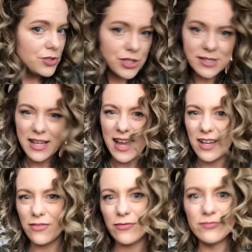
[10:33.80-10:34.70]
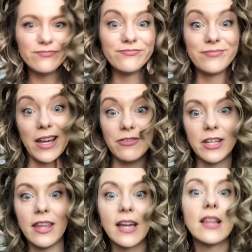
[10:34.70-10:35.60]
just kind of
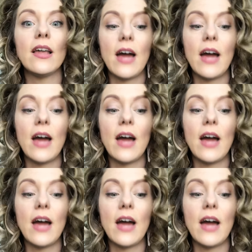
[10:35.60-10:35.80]
everything.